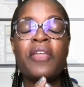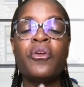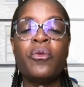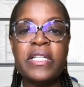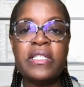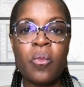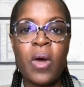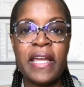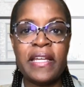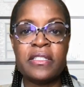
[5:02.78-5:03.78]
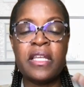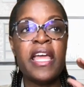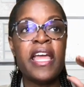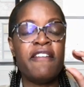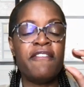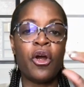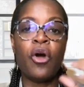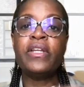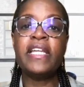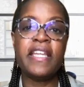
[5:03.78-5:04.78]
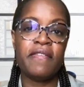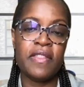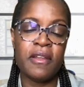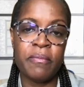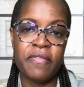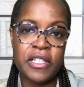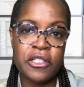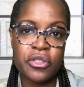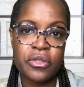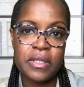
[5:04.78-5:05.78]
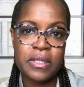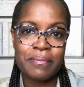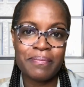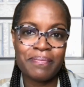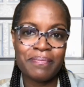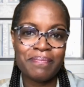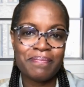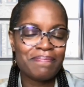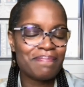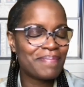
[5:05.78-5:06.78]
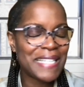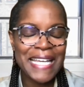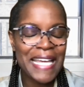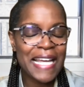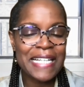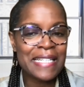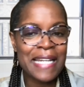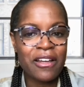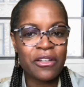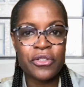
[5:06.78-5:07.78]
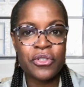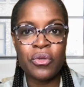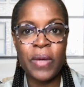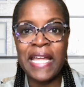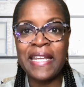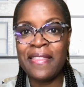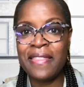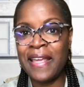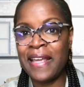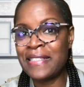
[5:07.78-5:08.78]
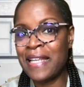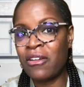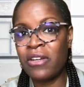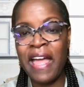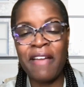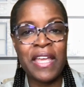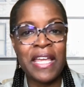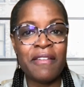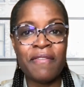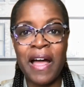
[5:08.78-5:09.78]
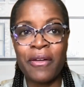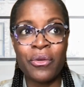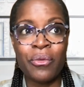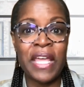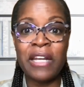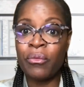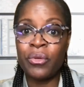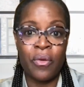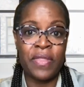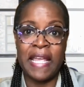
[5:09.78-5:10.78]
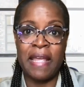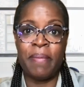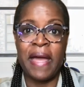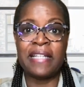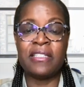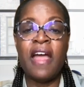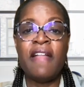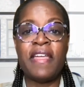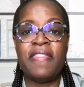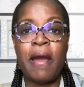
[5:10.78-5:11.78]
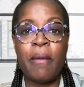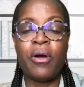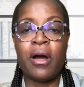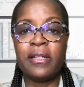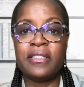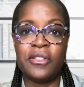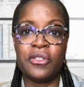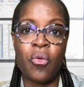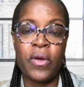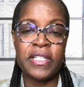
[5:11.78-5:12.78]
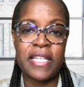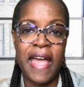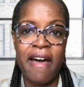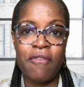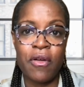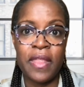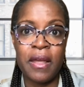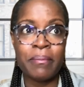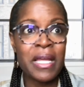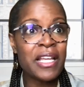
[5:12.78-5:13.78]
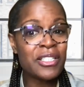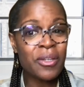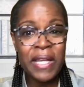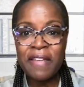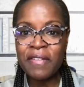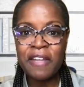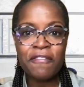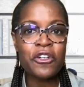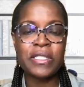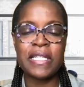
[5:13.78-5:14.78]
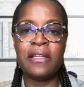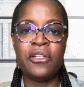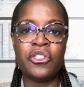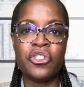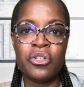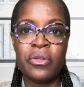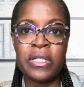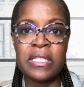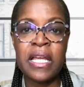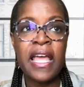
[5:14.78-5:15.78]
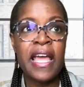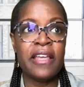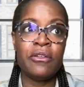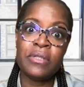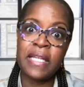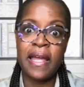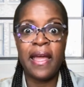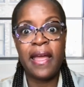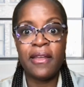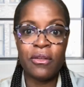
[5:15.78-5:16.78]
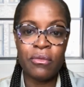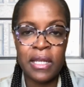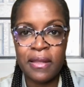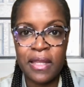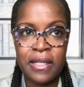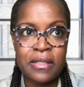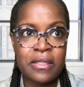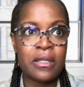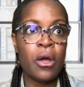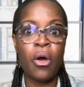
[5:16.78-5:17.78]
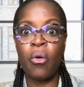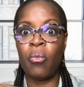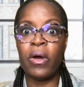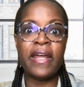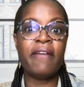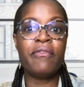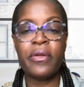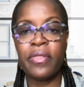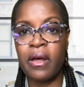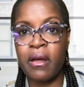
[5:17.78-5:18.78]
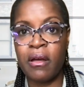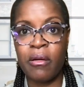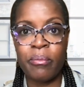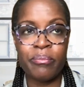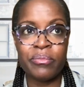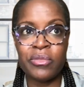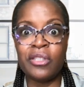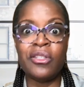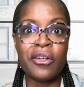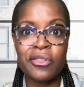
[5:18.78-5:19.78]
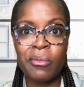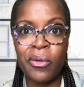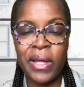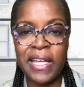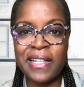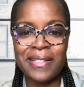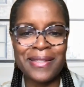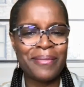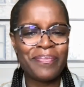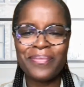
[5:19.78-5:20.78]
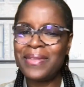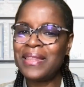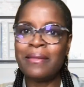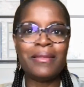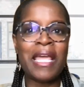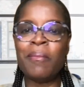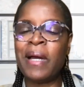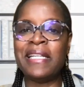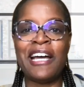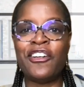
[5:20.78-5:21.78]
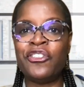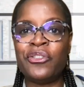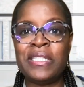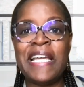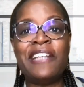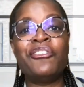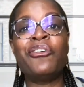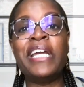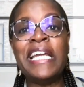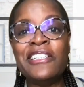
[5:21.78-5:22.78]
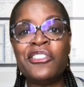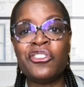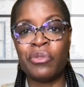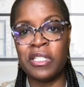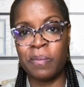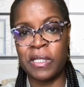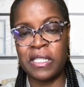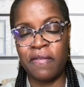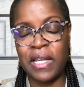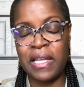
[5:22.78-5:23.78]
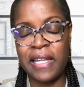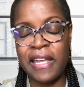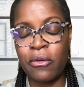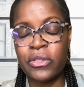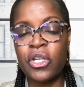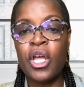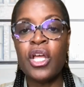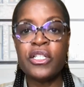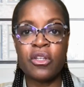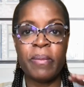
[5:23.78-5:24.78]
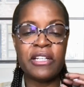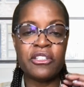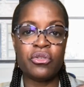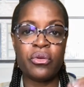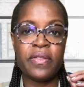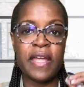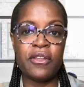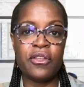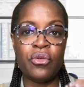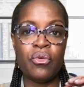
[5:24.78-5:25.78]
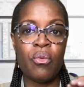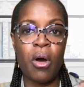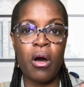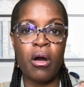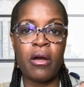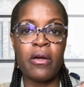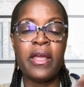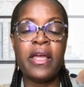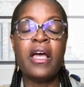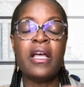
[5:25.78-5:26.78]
The reason why is if you're only giving them features, it's not going to do anything. It's not going to have any value. They don't know the impact that that product is going to have on them. So even if you're selling insurance and you say, hey, you need this, whatever the deductible is, they might not understand your industry specific language. So make sure that you are